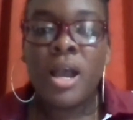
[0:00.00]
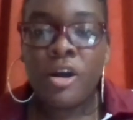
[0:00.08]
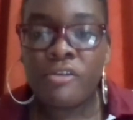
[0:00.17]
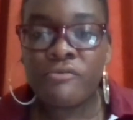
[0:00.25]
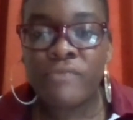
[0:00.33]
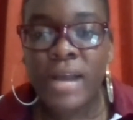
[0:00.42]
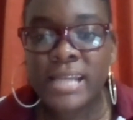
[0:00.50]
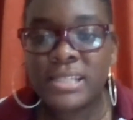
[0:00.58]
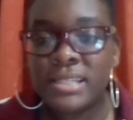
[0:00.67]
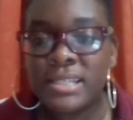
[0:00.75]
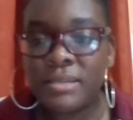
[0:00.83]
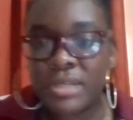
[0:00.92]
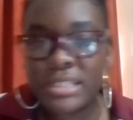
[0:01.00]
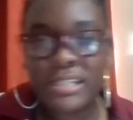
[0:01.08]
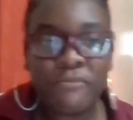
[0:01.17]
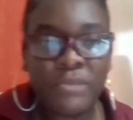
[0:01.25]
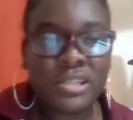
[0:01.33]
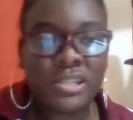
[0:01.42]
All right, seems as
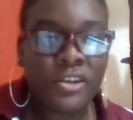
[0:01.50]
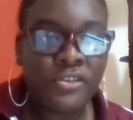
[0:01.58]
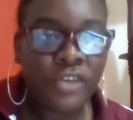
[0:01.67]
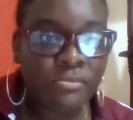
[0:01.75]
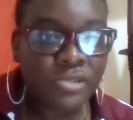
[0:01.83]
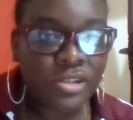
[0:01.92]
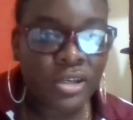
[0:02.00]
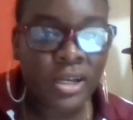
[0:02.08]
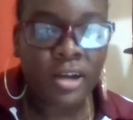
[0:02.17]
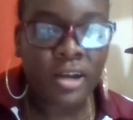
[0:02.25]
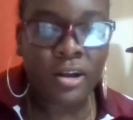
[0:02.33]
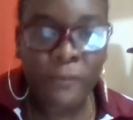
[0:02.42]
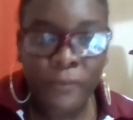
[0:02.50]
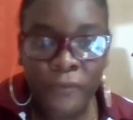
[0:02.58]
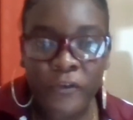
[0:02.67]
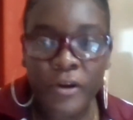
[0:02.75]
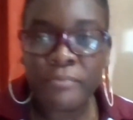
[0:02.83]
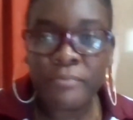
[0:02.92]
if Mr. Thompson got up
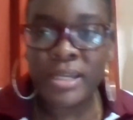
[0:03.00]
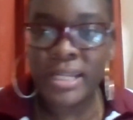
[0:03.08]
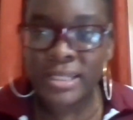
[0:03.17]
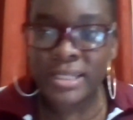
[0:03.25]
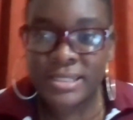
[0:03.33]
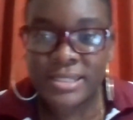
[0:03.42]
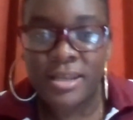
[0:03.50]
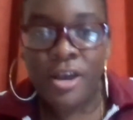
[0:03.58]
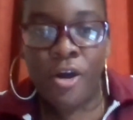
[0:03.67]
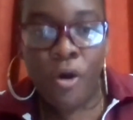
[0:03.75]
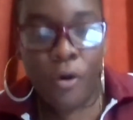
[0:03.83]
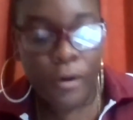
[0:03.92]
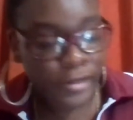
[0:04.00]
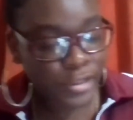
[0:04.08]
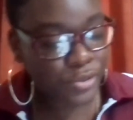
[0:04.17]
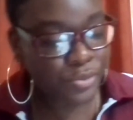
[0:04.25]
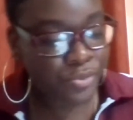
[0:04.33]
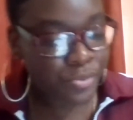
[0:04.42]
for a minute or
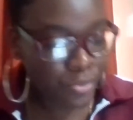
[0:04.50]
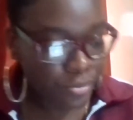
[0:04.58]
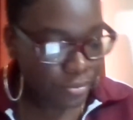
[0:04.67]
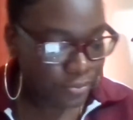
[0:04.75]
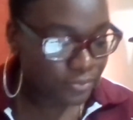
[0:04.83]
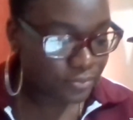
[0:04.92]
two.